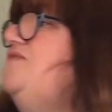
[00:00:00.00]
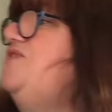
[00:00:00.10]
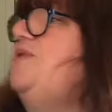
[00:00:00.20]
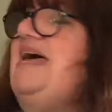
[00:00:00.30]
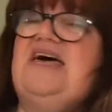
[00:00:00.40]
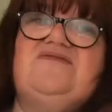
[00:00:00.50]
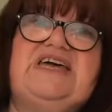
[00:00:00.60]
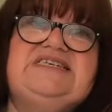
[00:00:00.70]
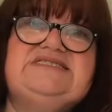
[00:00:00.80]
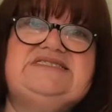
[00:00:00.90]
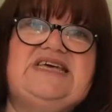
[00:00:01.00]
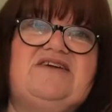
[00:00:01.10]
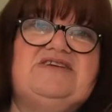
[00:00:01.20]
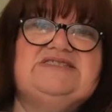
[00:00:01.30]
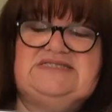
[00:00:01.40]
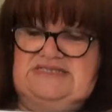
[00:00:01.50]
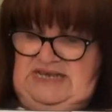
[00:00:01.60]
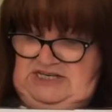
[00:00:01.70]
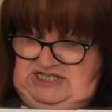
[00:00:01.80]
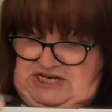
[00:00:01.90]
you have a cesarean
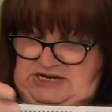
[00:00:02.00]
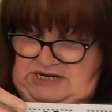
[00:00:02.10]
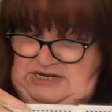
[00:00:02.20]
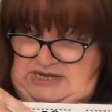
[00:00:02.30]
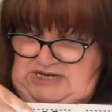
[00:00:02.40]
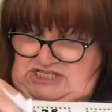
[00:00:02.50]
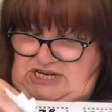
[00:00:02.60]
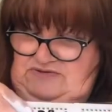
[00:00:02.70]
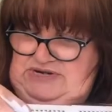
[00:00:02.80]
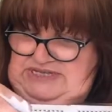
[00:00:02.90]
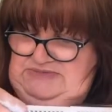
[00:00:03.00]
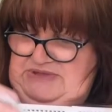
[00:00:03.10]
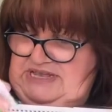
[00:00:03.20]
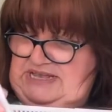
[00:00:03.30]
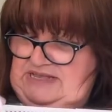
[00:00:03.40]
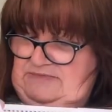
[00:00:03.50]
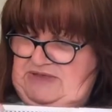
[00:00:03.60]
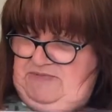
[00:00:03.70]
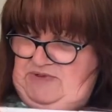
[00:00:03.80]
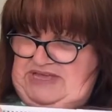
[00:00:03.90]
section, generally speaking,
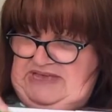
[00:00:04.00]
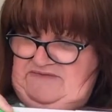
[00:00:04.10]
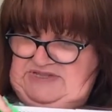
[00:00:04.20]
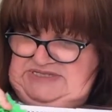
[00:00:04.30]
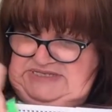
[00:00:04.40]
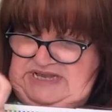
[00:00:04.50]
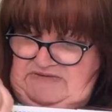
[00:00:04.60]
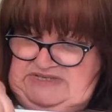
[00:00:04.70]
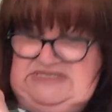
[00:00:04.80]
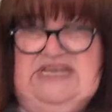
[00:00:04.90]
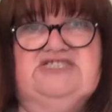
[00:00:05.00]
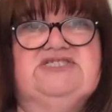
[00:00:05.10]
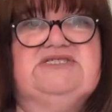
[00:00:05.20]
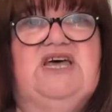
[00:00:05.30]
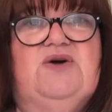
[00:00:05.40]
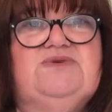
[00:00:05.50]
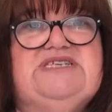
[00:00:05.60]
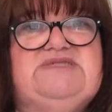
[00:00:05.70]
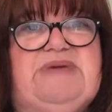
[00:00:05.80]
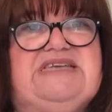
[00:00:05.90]
people that have the cesarean sections would
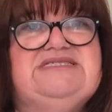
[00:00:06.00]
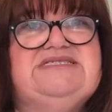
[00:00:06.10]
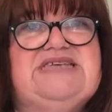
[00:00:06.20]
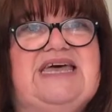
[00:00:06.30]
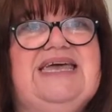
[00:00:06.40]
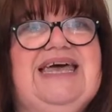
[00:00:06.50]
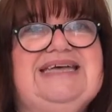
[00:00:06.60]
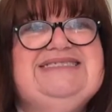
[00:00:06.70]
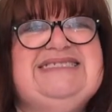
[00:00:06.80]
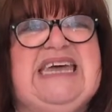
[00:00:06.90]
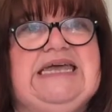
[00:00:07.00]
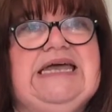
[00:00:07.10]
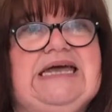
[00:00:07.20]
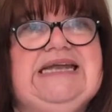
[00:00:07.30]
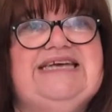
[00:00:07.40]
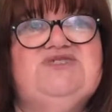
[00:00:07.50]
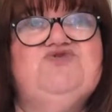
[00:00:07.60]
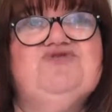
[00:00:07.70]
expect to stay an extra